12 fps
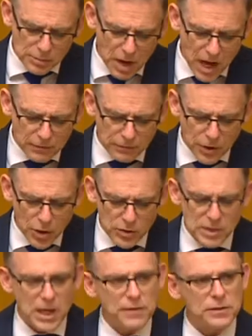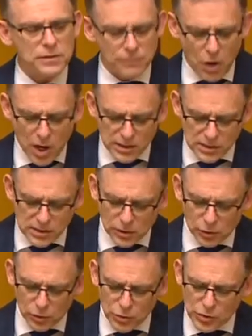smartphones and other devices are
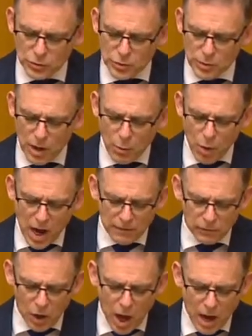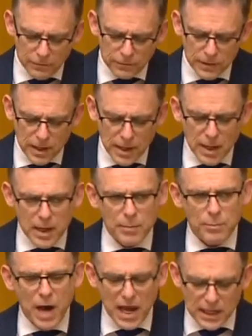crucial to our way of life,
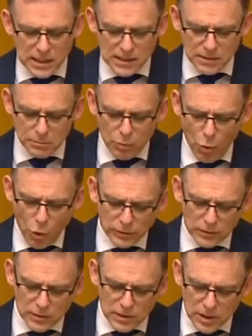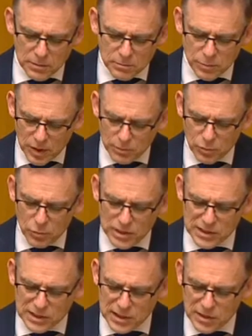but it is important that people
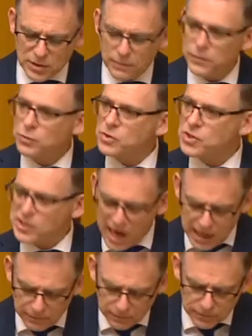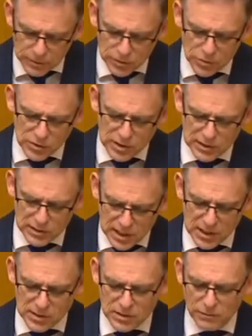continue to feel safe using
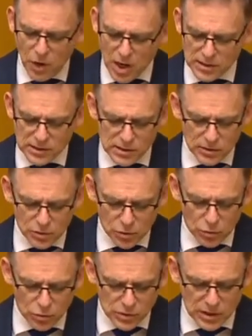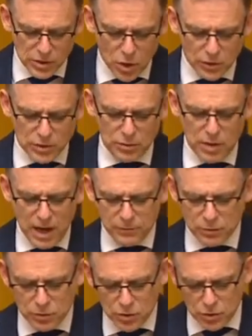these devices and tools and not to have
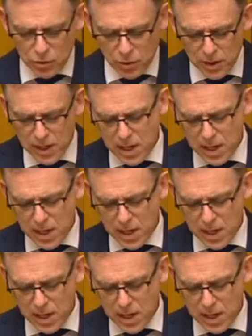to endure